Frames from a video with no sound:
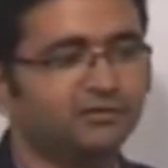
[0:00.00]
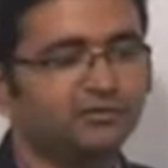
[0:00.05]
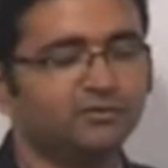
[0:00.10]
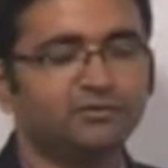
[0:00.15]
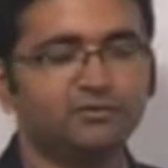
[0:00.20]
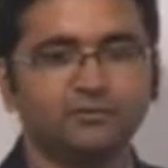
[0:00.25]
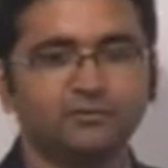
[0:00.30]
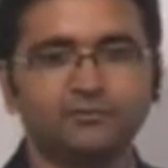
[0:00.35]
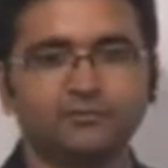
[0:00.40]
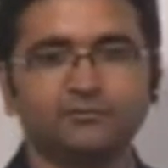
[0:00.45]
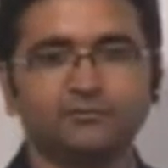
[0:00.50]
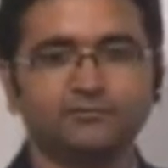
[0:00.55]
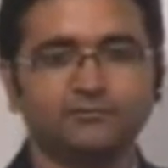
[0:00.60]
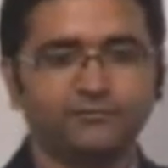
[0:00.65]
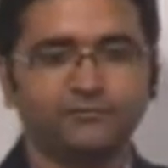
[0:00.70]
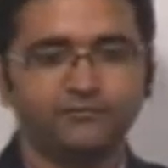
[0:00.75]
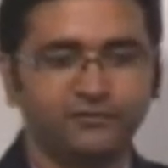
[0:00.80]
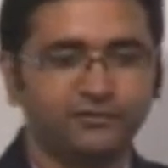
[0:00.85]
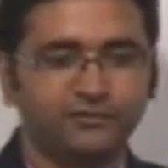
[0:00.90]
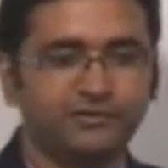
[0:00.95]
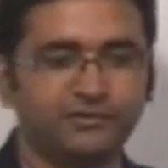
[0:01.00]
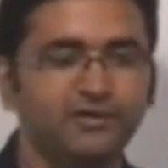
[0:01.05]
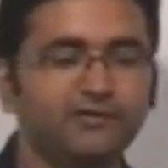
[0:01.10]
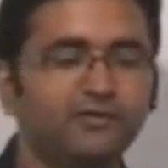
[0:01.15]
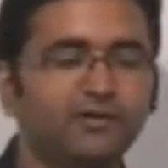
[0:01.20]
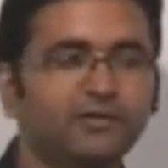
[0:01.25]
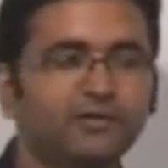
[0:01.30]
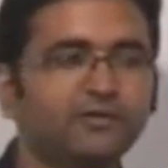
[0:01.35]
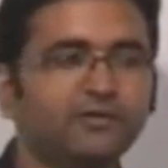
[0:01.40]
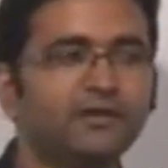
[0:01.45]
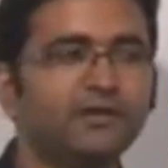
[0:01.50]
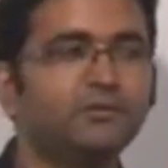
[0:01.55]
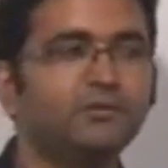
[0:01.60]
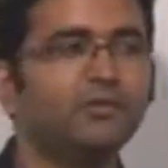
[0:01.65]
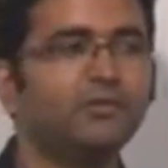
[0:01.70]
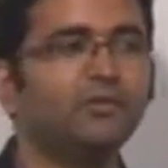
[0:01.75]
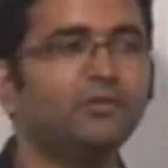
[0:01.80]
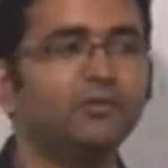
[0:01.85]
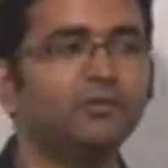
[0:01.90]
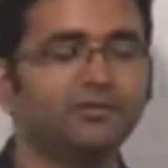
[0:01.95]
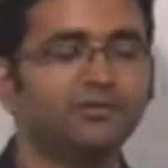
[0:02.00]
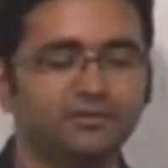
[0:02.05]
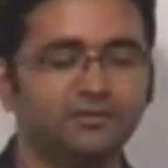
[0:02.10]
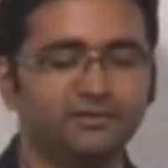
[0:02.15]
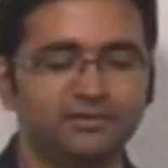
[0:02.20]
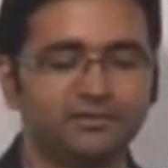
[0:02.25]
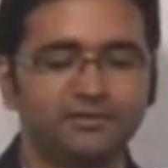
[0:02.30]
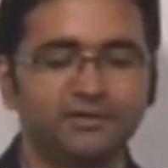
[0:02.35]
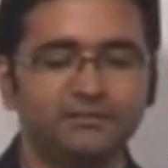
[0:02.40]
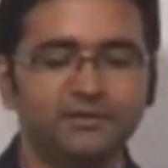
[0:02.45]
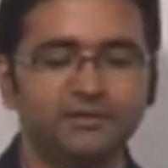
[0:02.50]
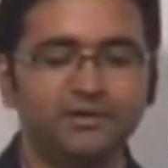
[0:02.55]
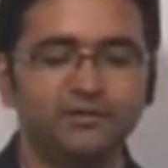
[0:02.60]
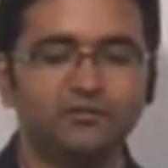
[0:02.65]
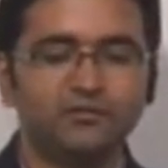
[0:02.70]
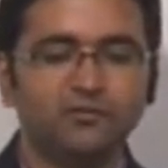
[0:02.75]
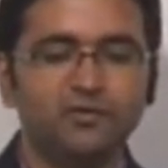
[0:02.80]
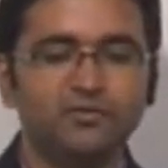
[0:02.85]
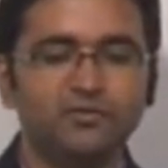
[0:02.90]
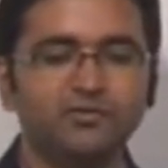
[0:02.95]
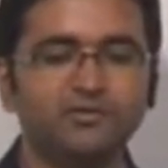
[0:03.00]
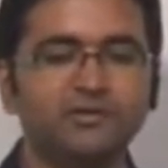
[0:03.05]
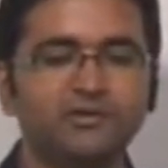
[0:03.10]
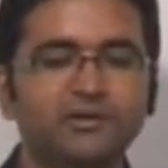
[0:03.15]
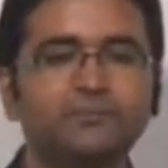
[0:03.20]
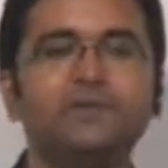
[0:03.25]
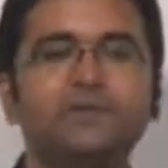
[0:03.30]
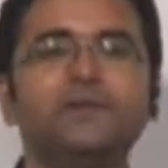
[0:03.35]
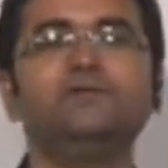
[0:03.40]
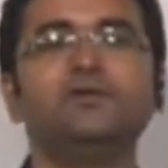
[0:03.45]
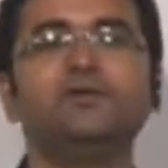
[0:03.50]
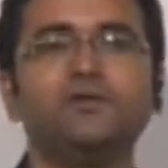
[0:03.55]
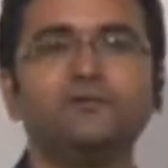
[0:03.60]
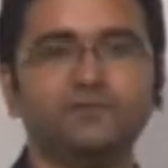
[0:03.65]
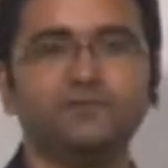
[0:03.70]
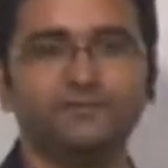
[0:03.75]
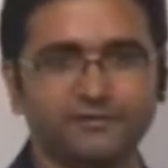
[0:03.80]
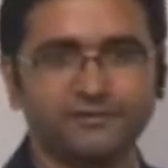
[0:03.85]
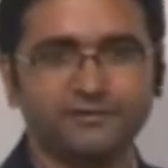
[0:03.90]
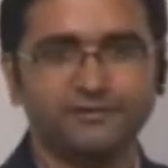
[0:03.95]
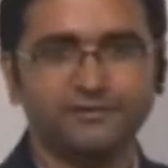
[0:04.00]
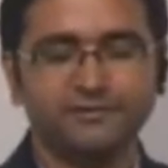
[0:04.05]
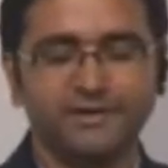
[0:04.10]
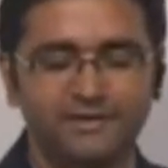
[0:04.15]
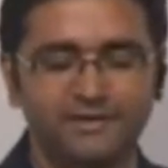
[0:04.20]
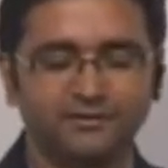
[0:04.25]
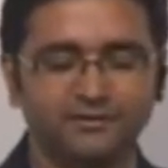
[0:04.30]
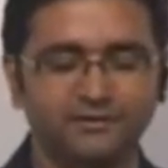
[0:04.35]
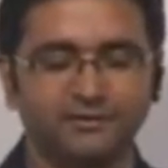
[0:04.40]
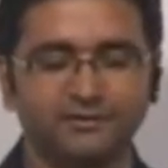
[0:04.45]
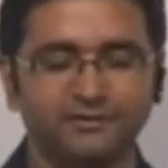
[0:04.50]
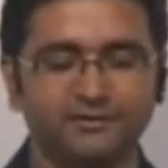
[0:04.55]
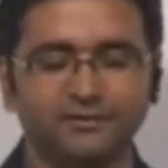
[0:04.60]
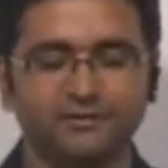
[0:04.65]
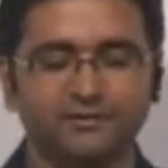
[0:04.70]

For seeing what is inside the black box, it's nothing but you want to see the behavior of the system, right?